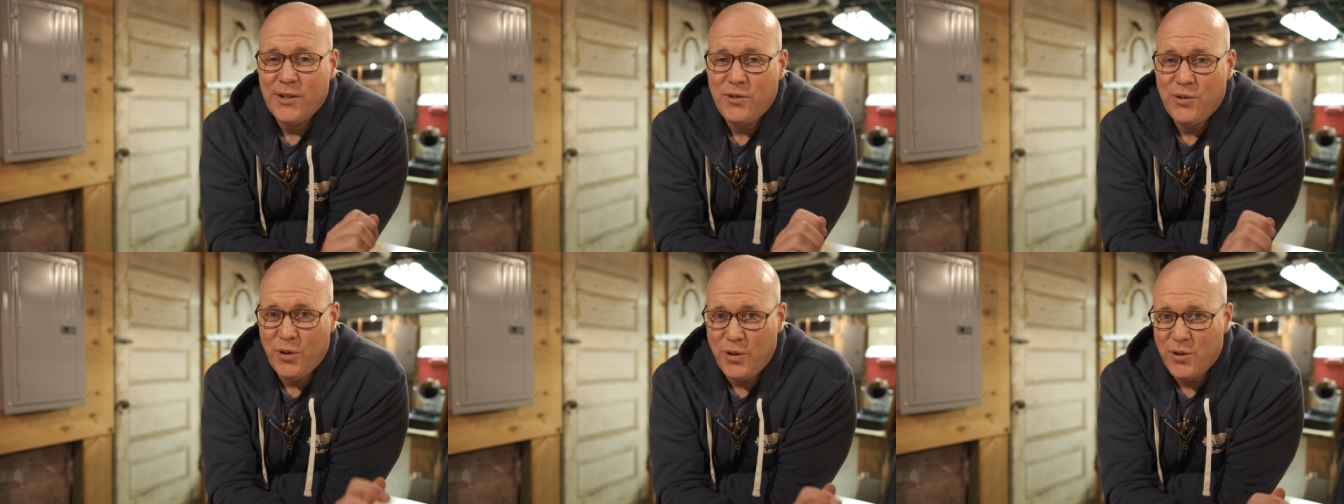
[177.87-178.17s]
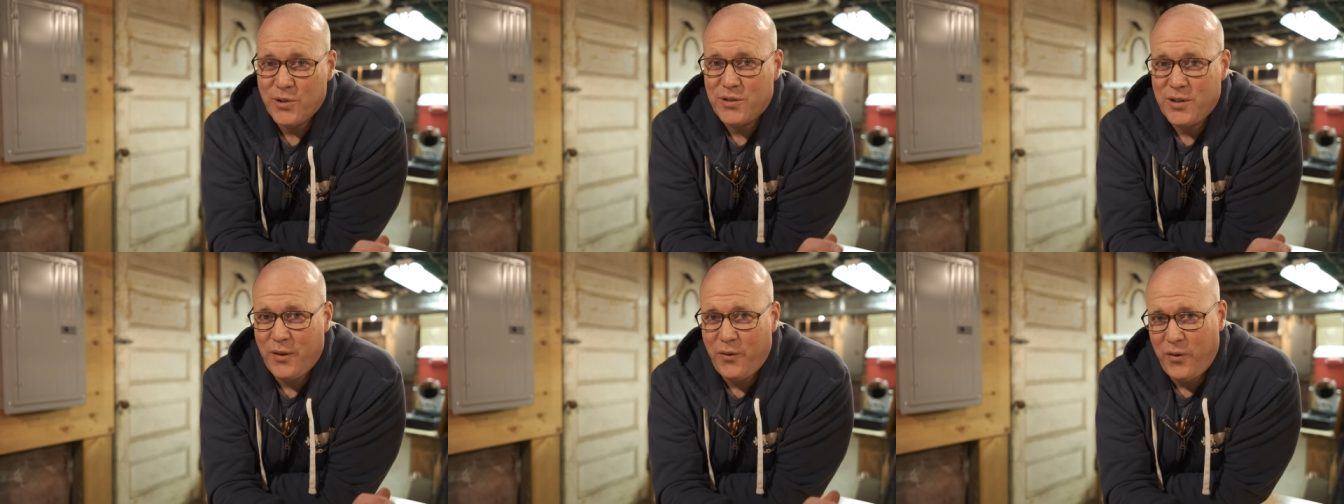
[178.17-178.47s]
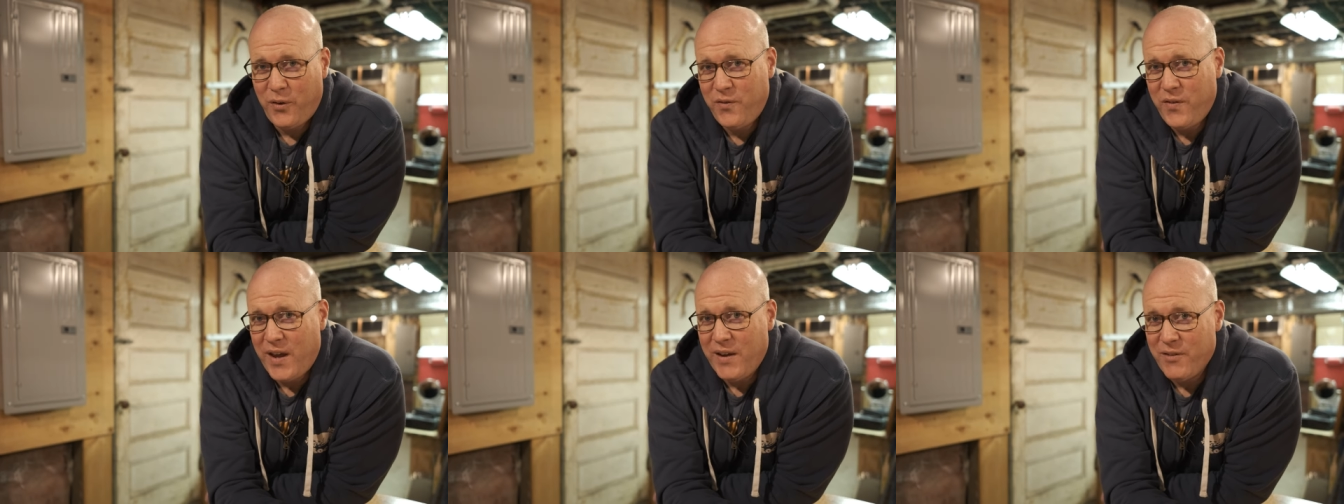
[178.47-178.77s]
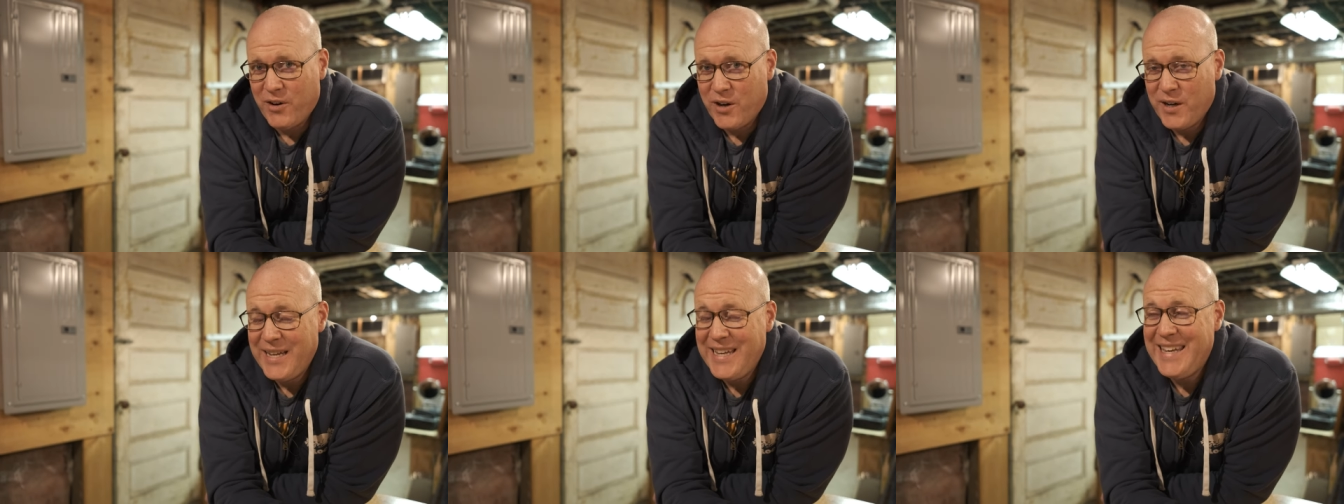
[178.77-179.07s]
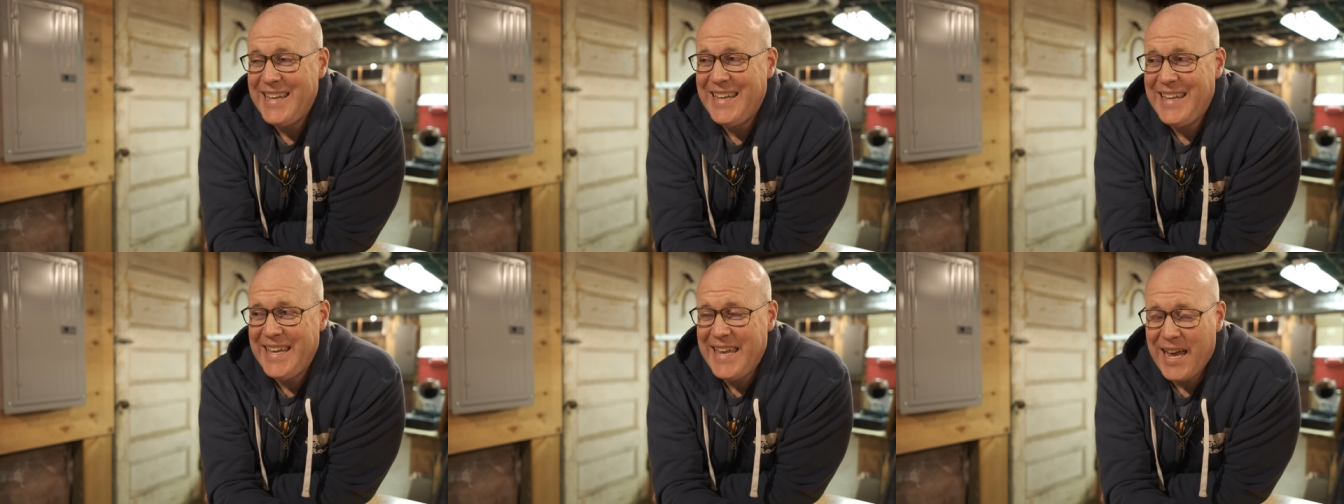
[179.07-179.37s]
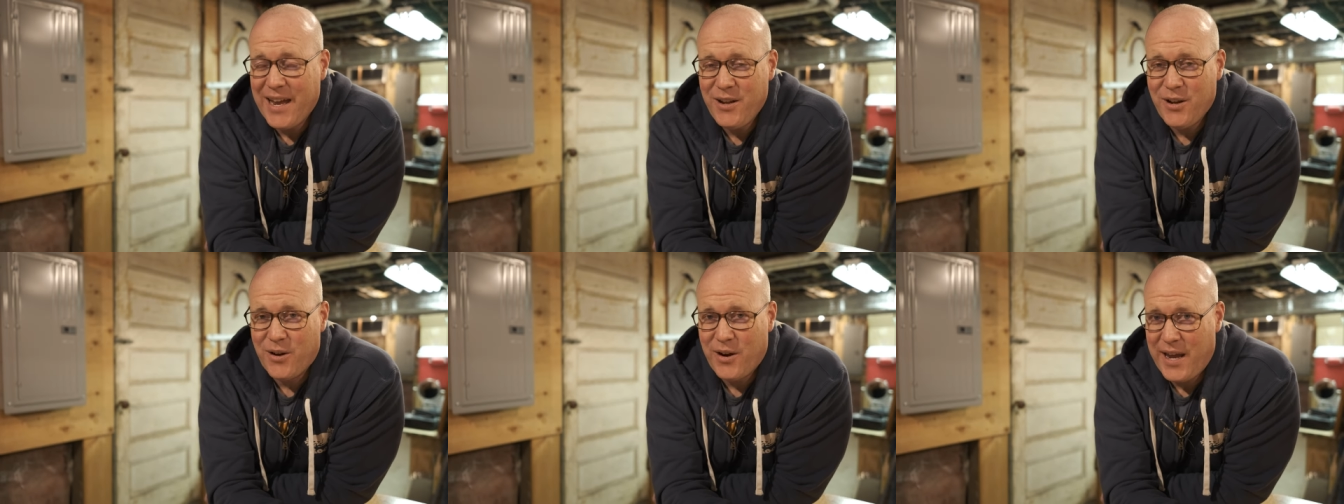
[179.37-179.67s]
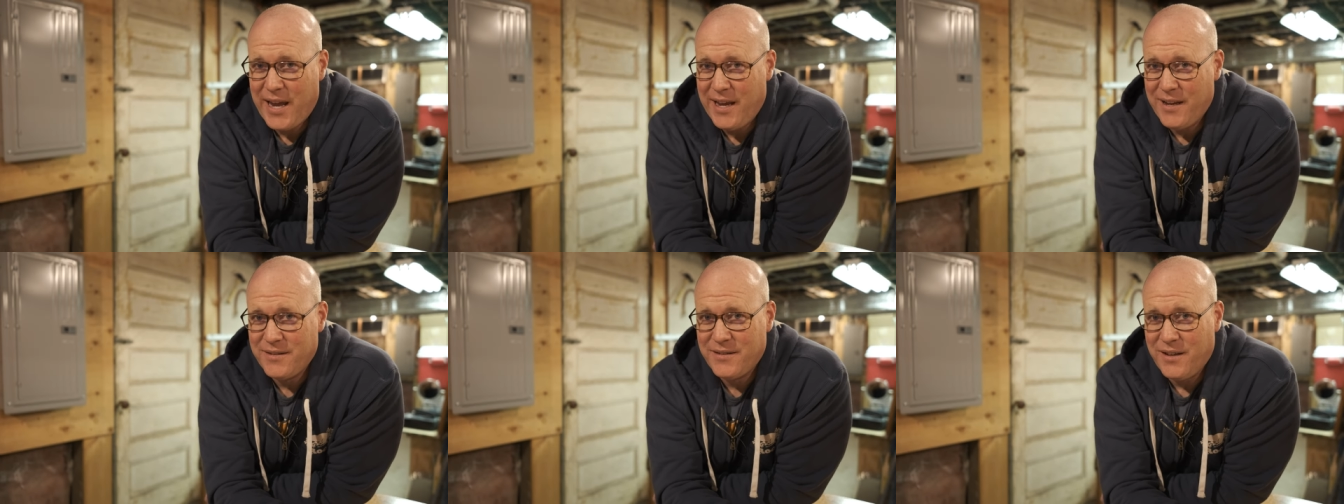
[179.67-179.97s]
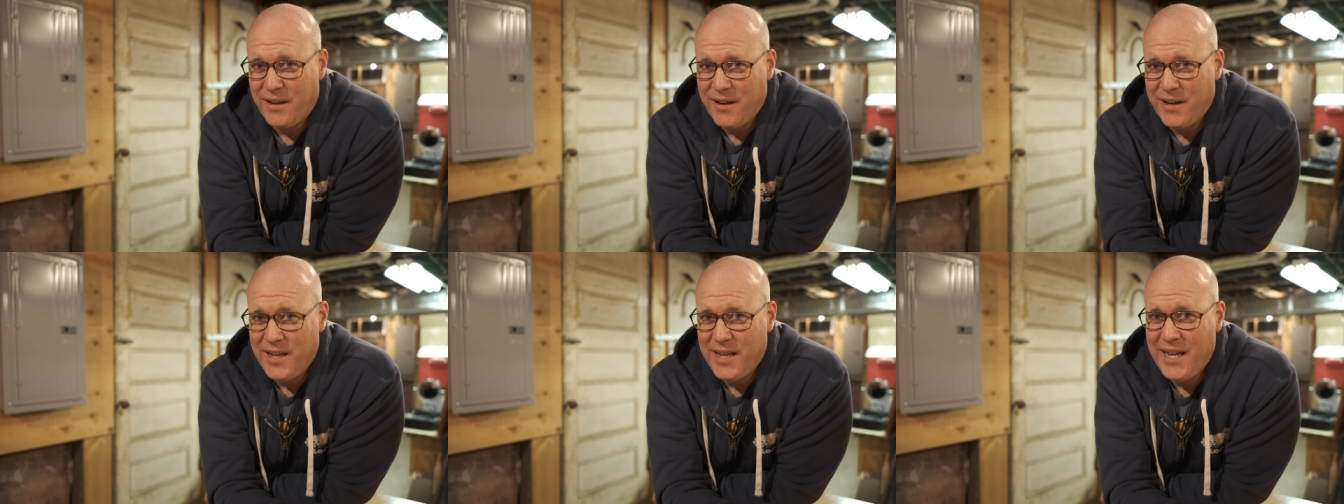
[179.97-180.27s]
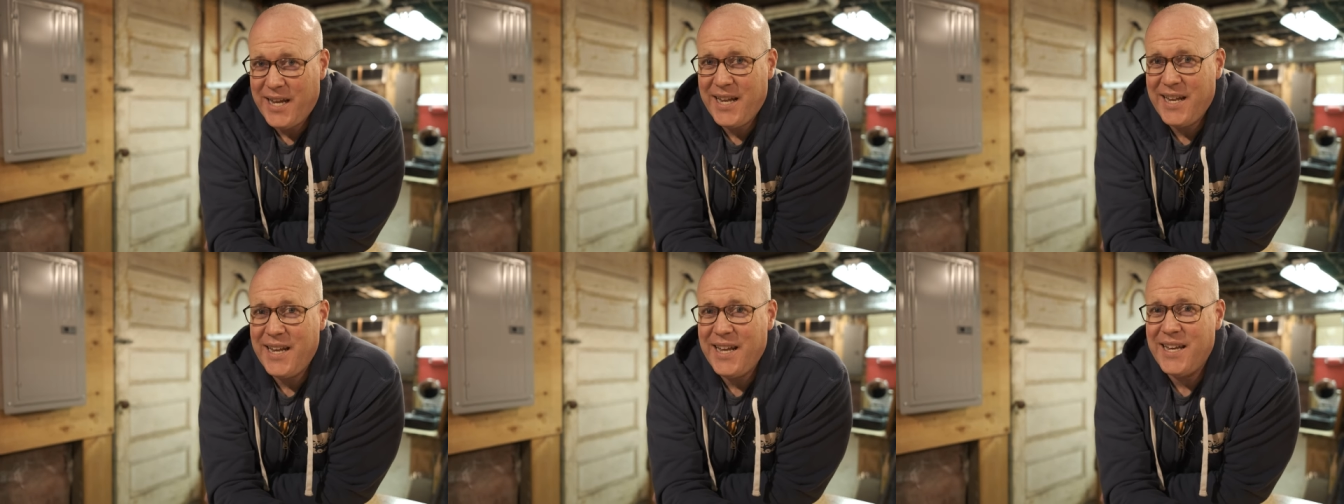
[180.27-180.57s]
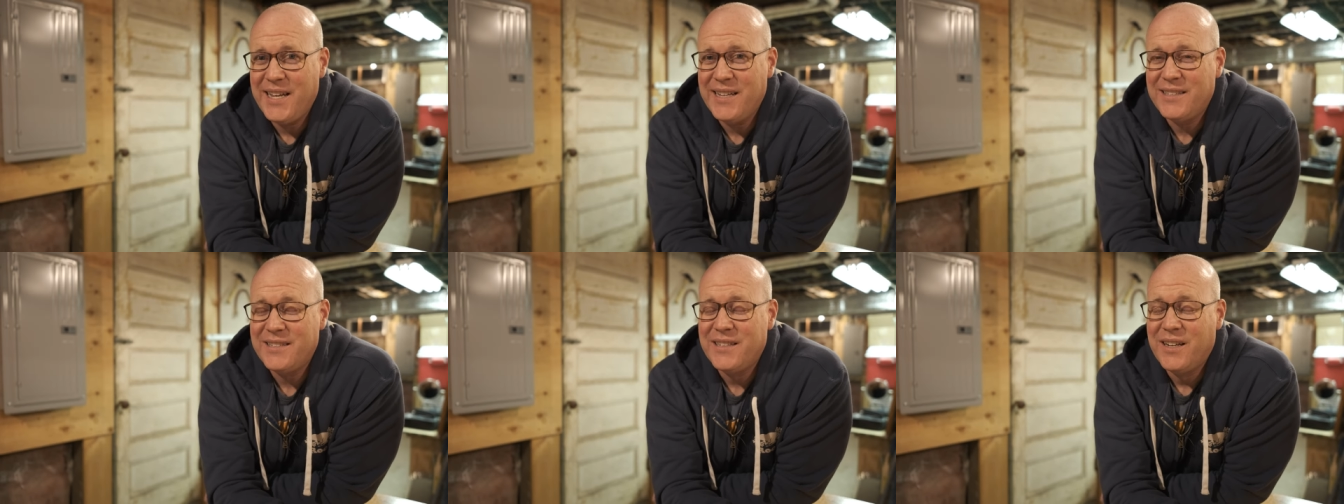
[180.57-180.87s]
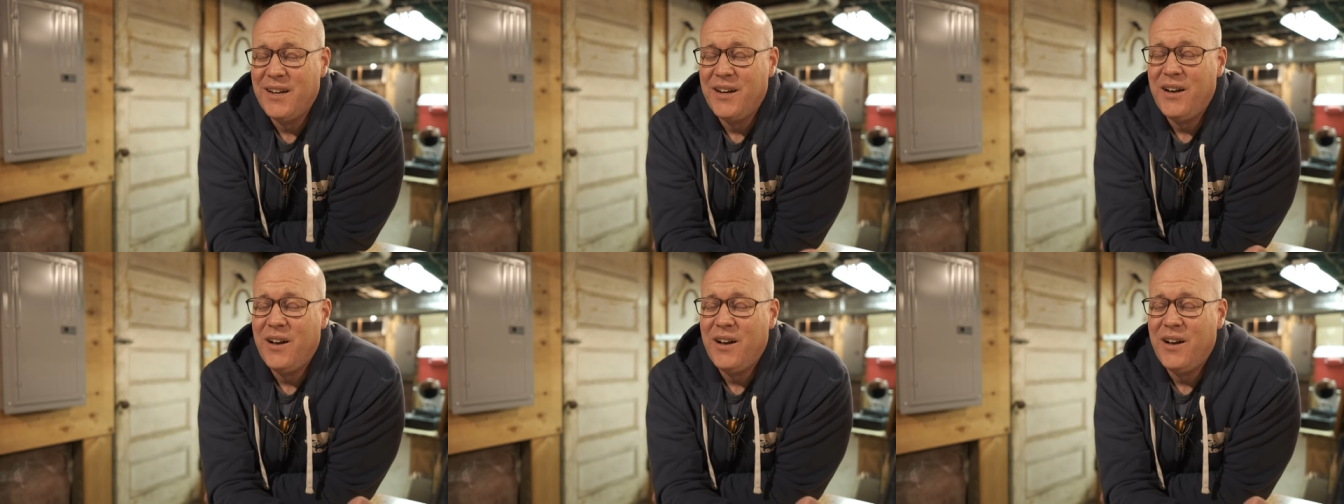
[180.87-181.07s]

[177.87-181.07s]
do yourself a favor. Get your hands on it. It is